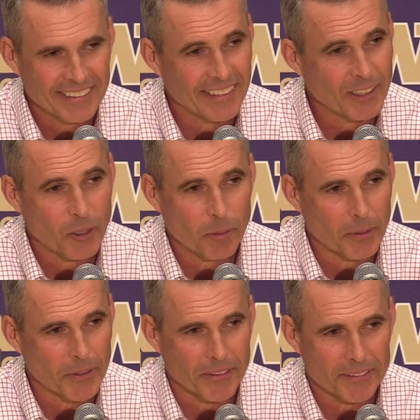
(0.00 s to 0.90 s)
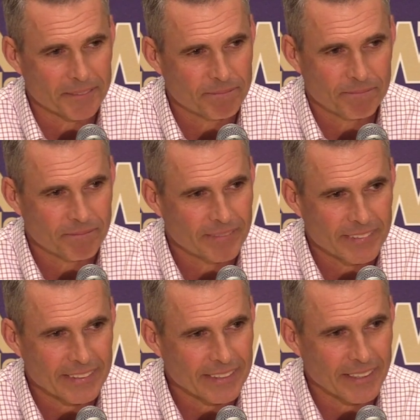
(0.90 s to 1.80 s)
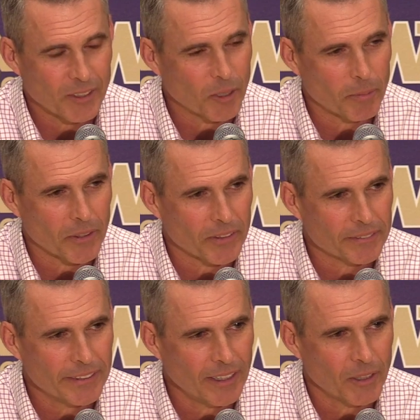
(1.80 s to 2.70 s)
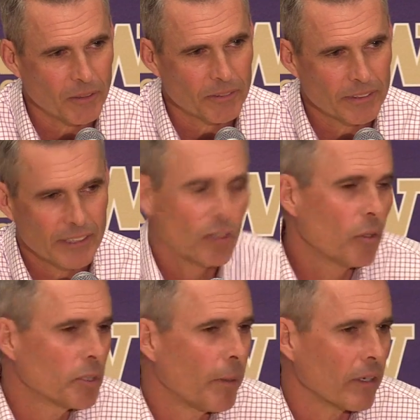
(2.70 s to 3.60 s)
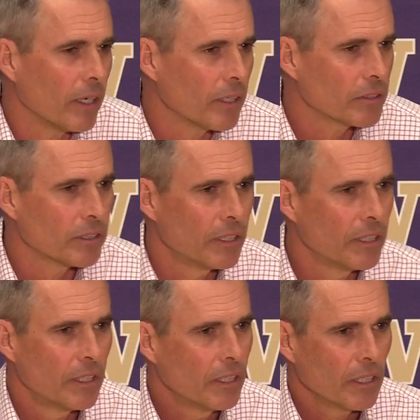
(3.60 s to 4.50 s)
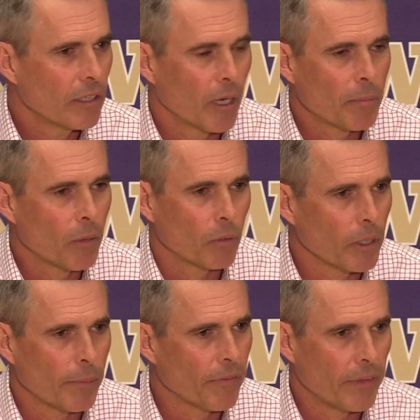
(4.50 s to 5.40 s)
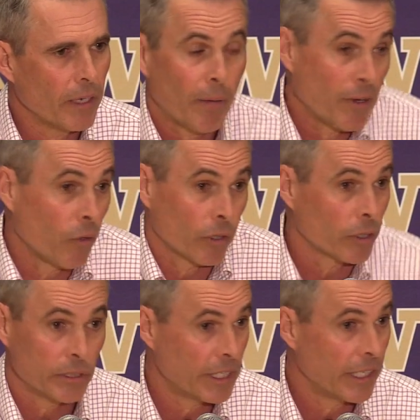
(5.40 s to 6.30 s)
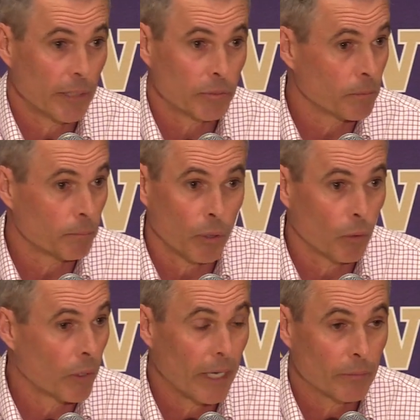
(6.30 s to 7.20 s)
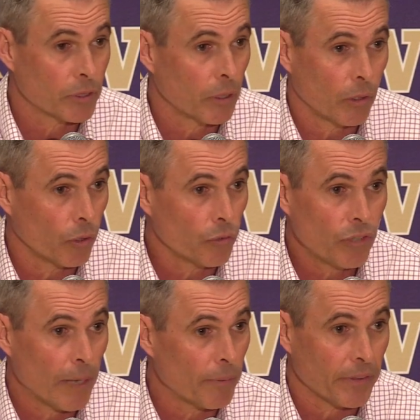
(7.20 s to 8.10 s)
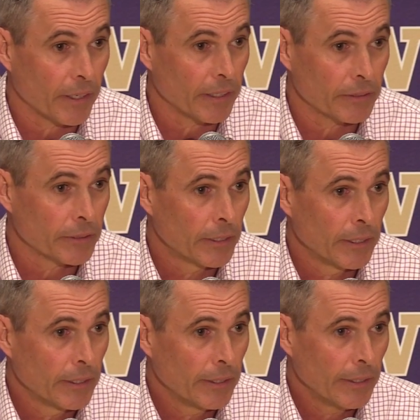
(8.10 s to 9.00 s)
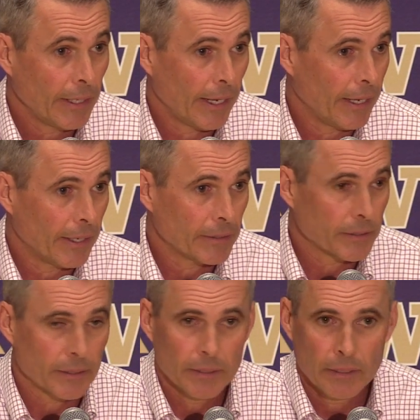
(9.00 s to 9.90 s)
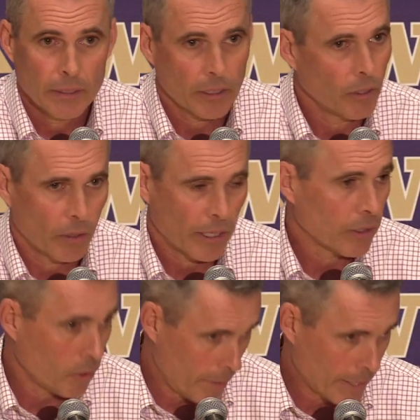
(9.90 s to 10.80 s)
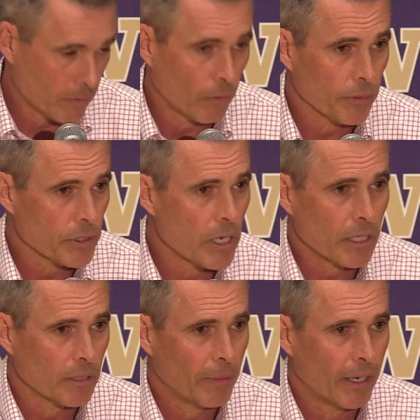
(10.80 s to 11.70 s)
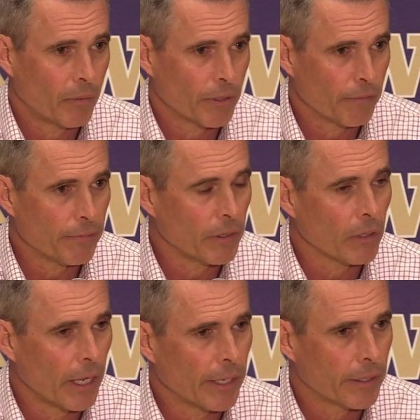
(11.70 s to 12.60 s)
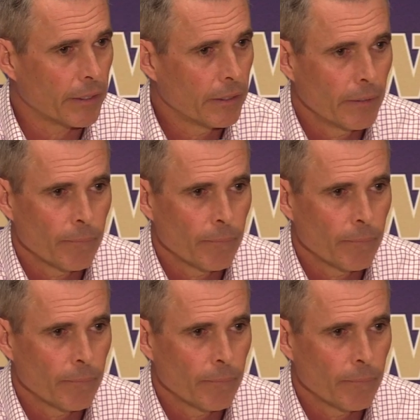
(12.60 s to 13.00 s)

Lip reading: They all burn. They all burn. You know, it's always about us. You know, I'm not worried about them. I know they're good teams and programs and all those type of things. And, you know, I kind of go back to what we were talking about when you feel like,